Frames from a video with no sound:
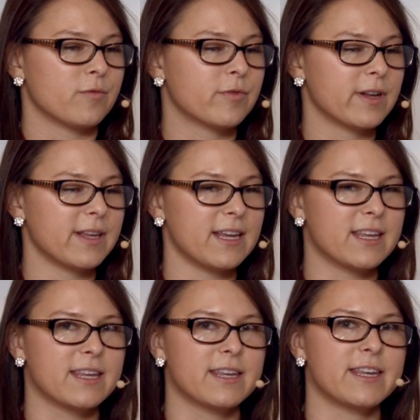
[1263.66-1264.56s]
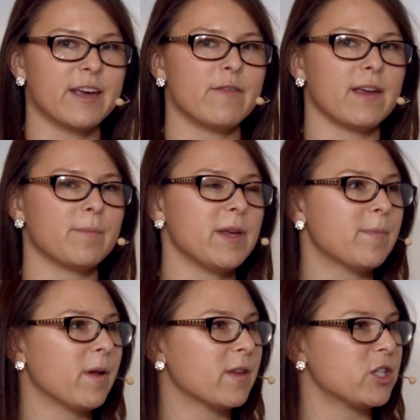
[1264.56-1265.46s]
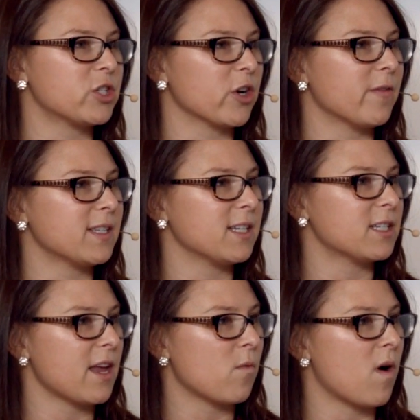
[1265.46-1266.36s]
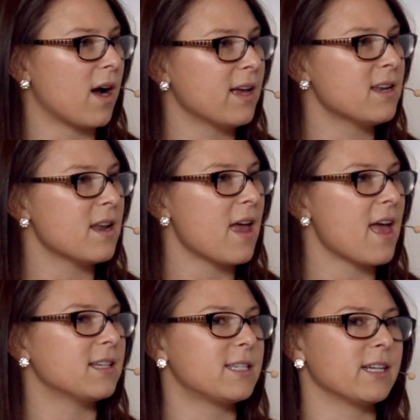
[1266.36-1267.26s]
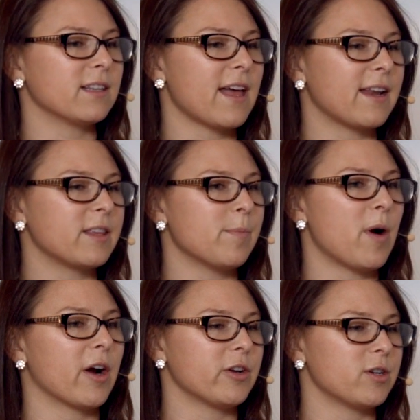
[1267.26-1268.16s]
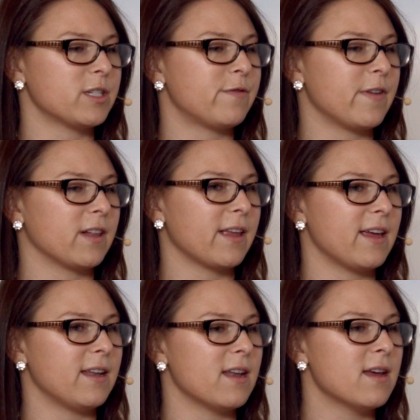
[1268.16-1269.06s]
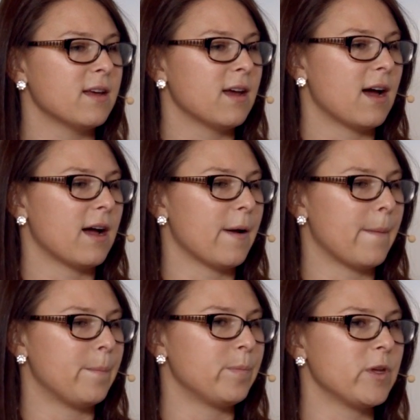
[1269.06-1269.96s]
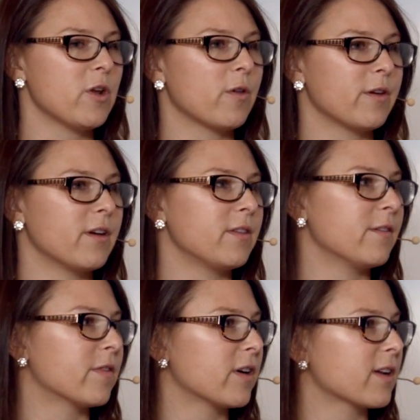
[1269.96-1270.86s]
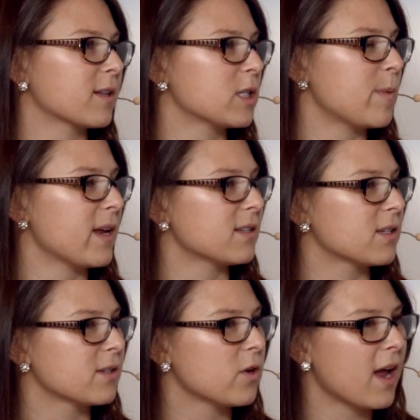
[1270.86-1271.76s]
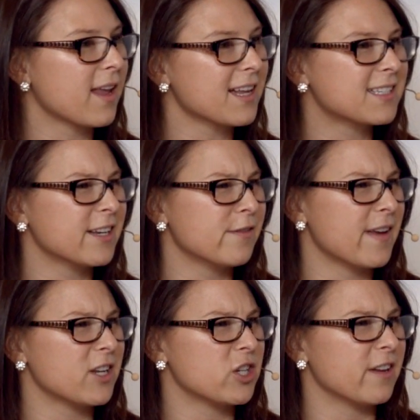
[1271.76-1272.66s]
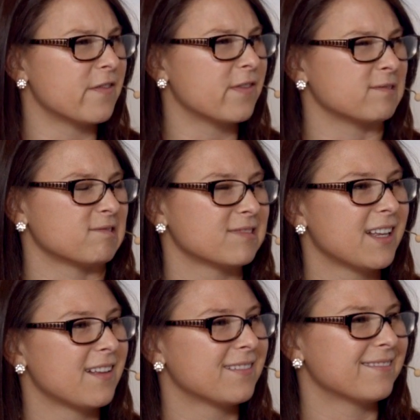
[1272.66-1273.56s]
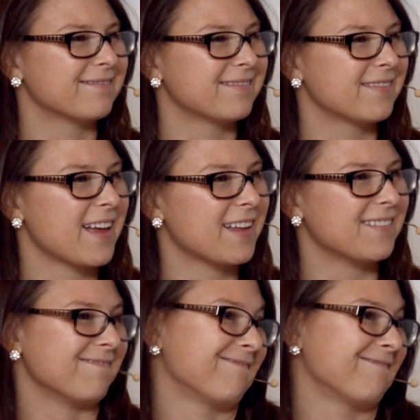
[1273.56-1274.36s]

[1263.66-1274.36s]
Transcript: really giving people the services they want and still letting the partners fill in um, you know, the, the vertical space. So I guess innovation, if that...